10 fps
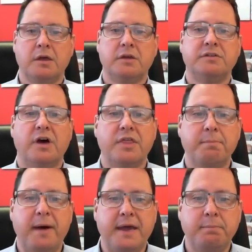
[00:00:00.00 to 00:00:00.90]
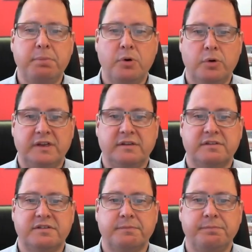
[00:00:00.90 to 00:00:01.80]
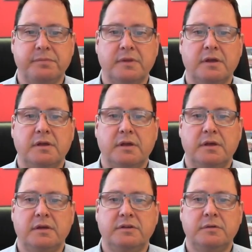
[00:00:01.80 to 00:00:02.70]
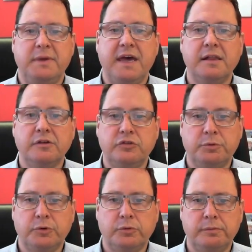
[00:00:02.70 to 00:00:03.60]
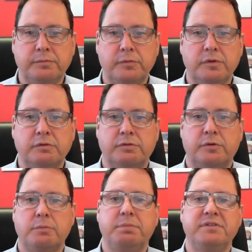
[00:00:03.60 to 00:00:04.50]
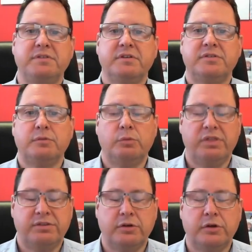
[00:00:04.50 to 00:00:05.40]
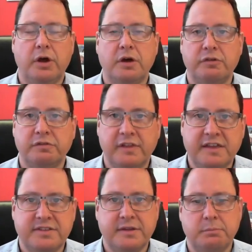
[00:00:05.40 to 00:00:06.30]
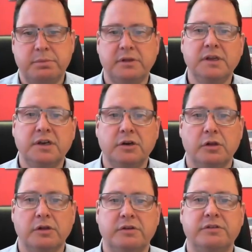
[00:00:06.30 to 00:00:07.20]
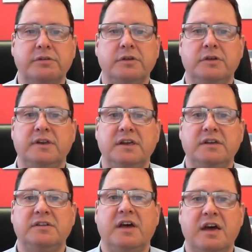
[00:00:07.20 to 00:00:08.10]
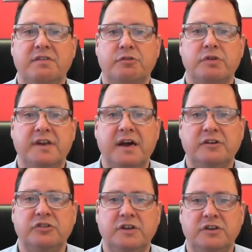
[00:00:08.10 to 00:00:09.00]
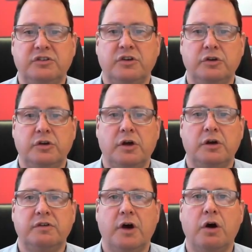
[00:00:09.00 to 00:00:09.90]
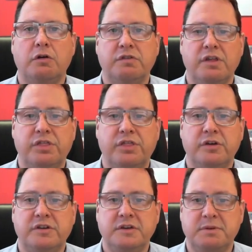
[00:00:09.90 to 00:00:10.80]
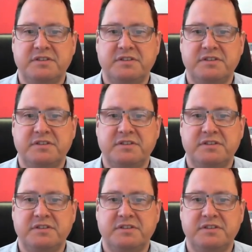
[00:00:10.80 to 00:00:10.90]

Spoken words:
So the main points: to be eligible for a business with turnover of less than $1 billion, you need to have a reduction in turnover of 30%.